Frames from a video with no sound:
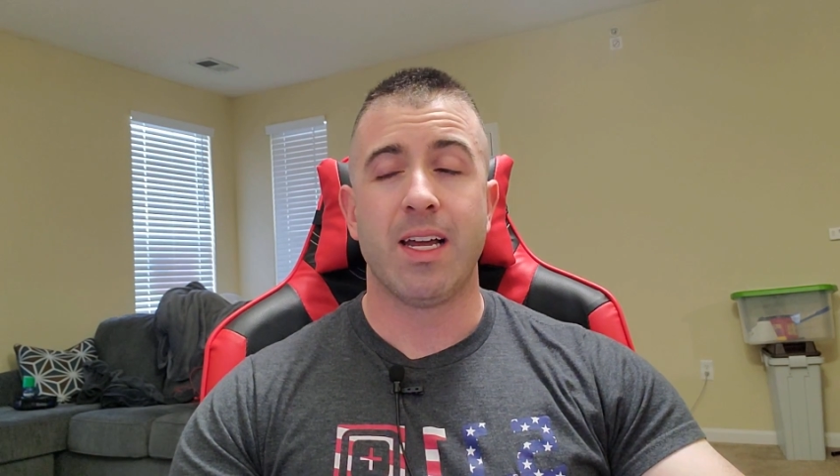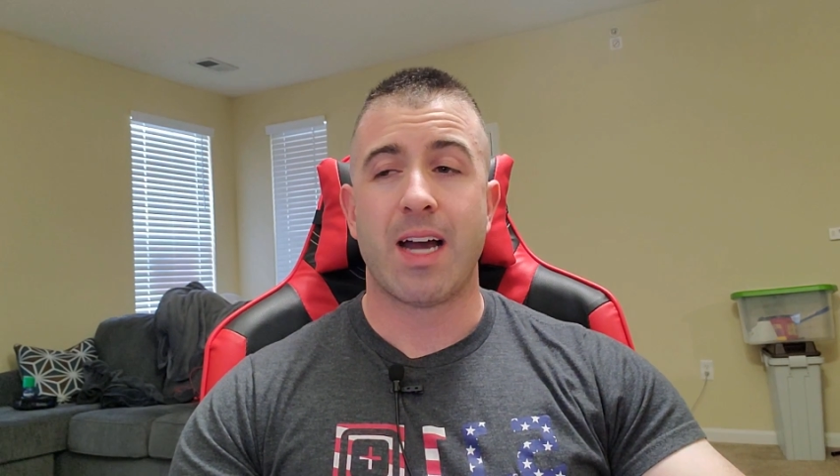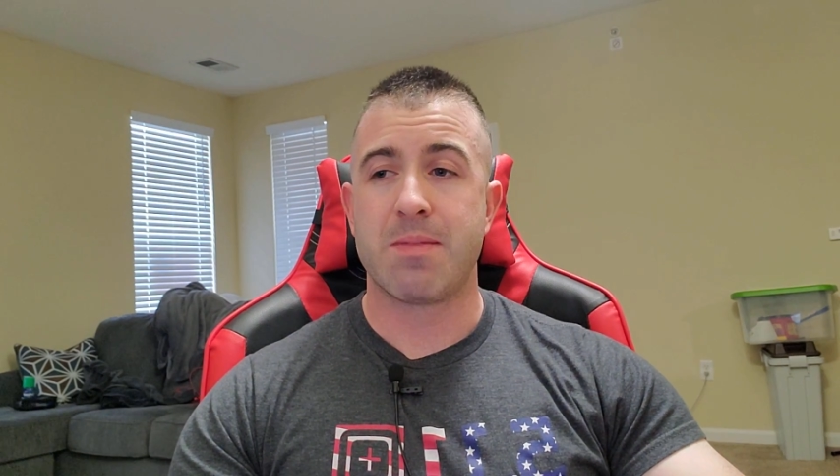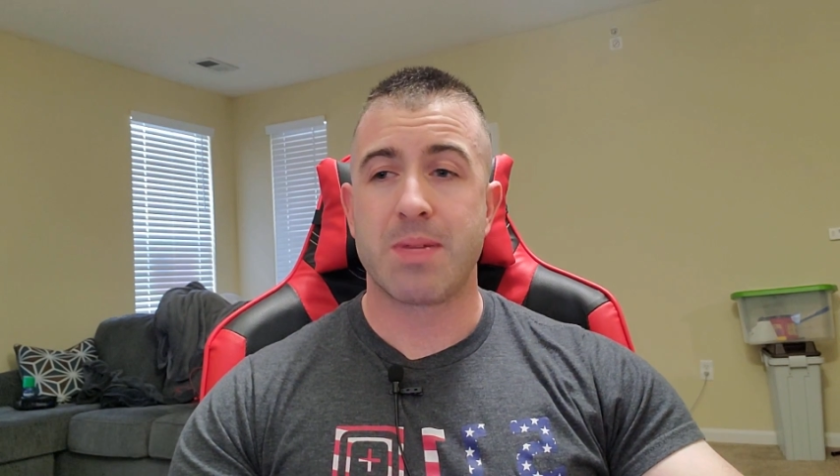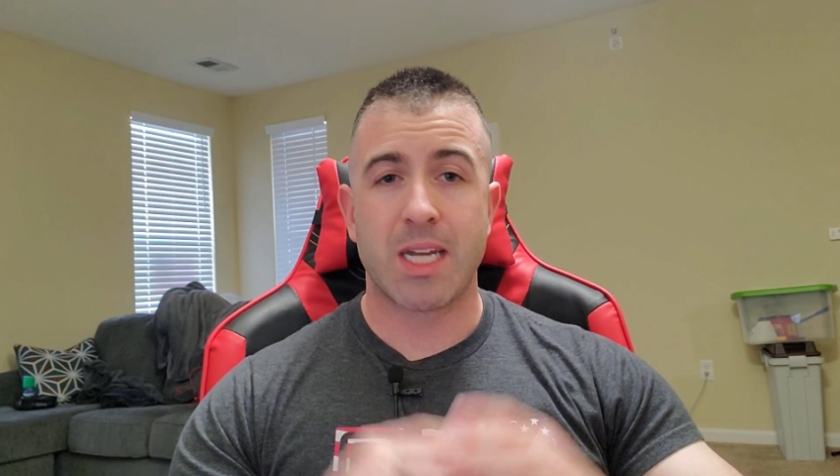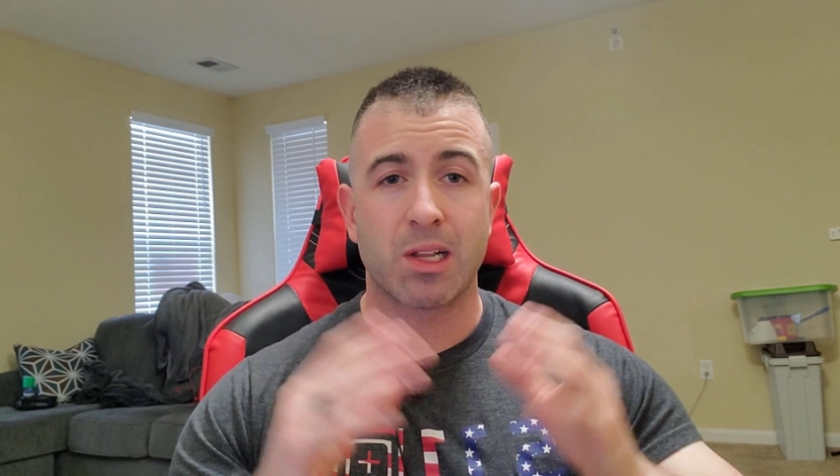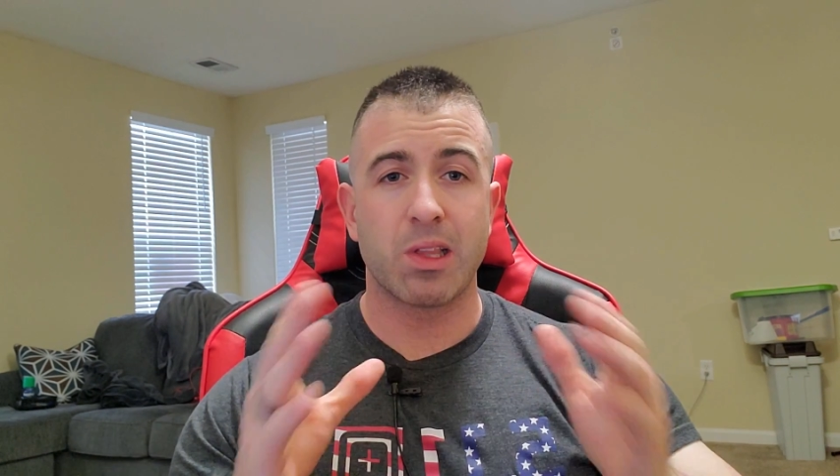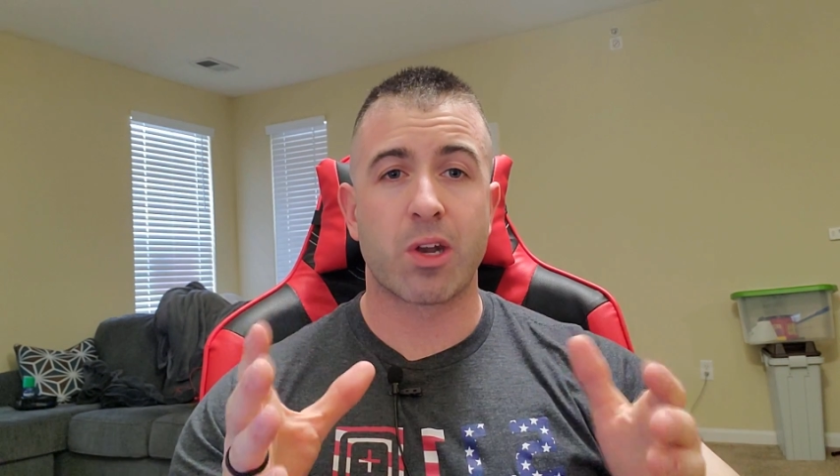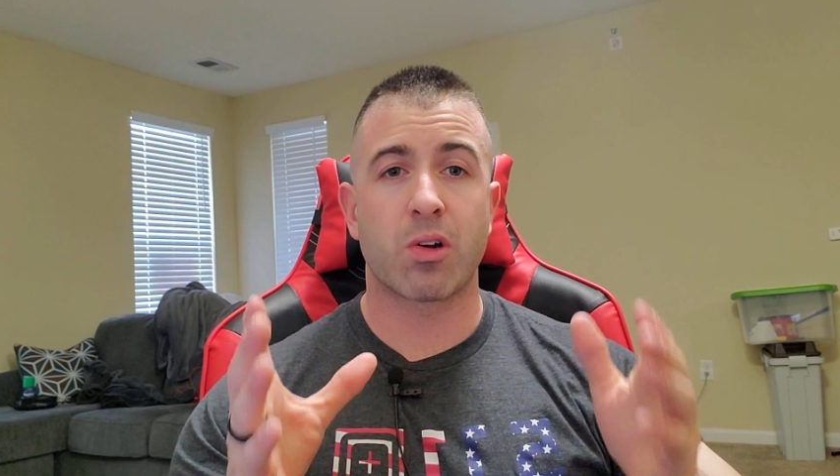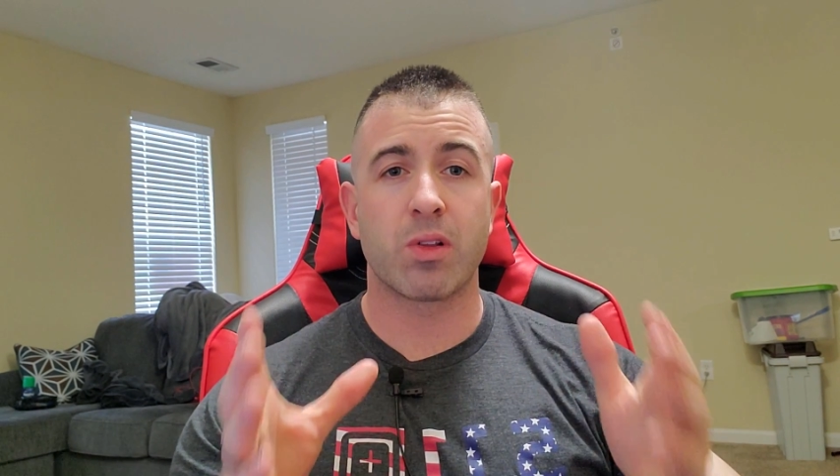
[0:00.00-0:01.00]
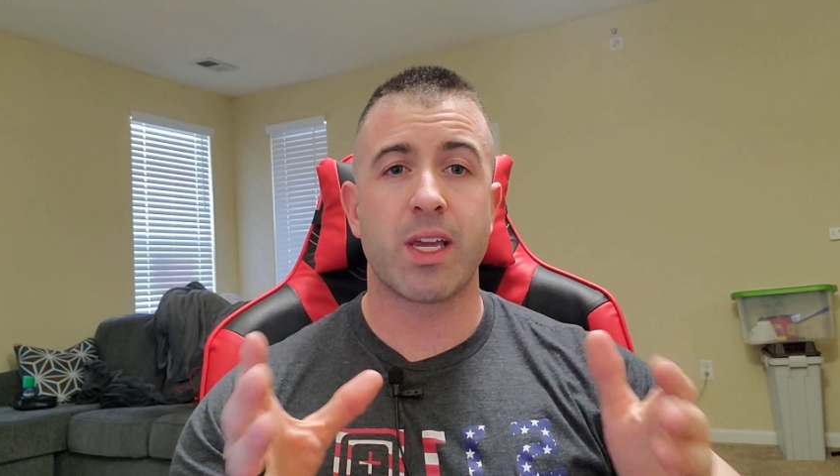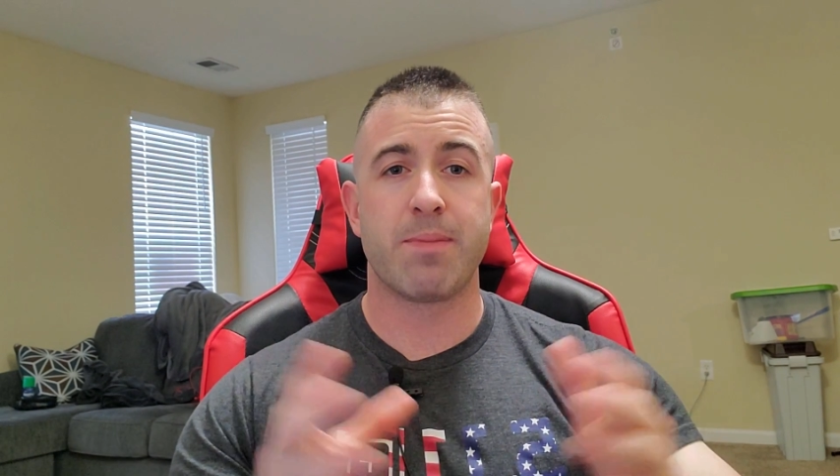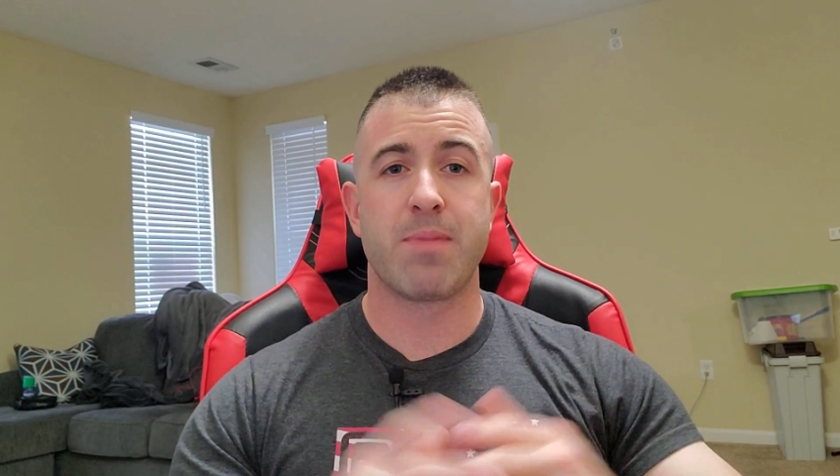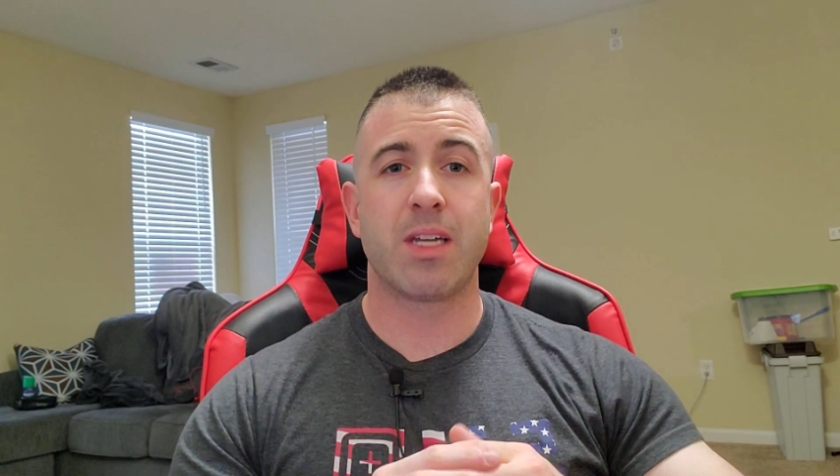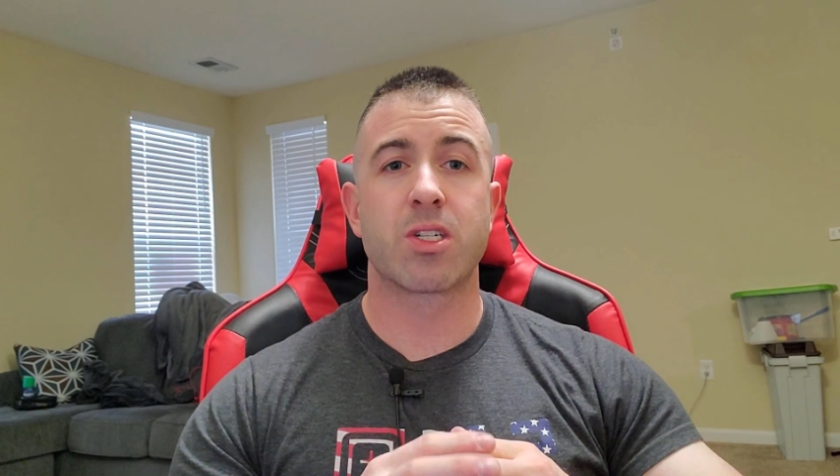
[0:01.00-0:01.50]
I mean, it literally
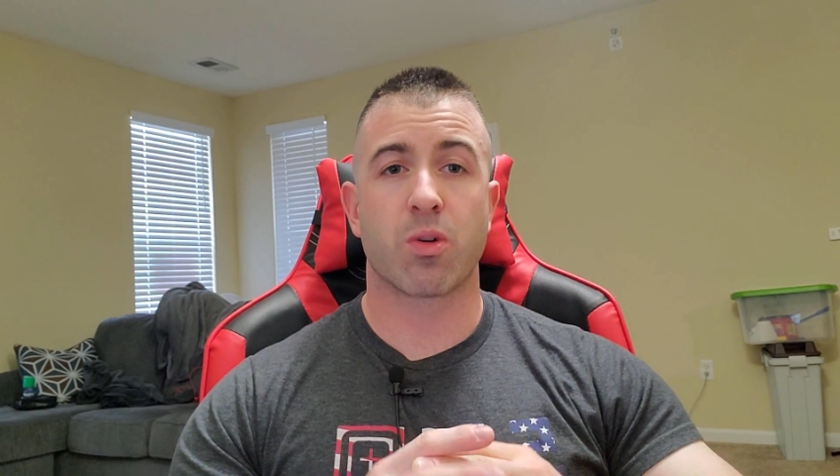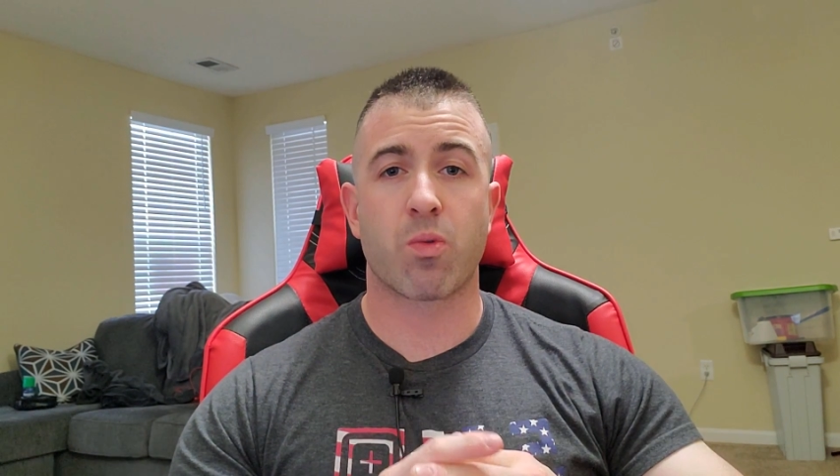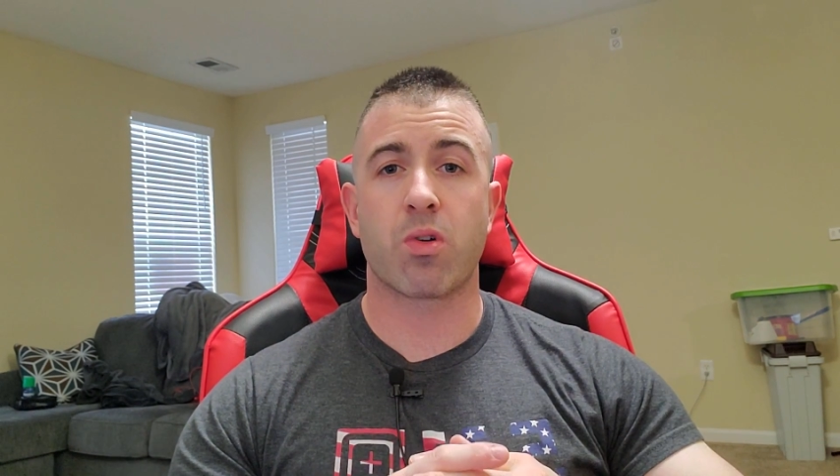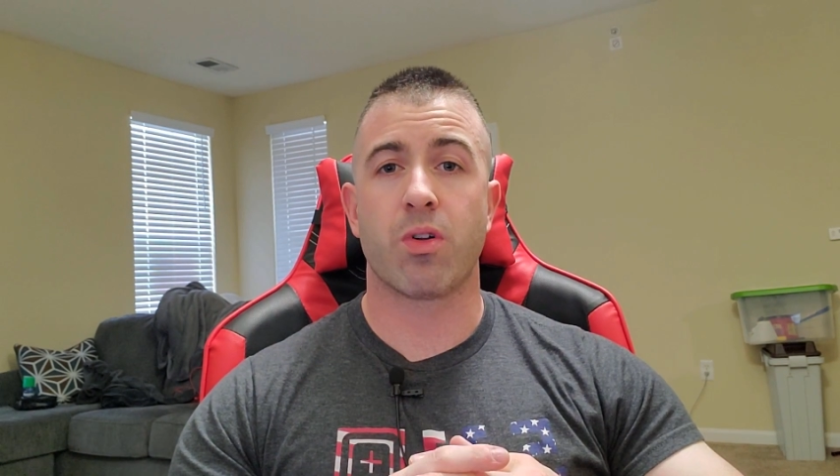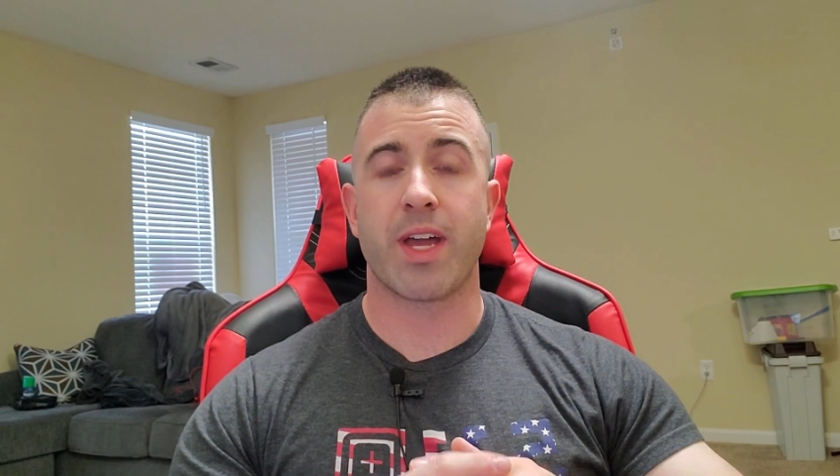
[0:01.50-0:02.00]
means the world.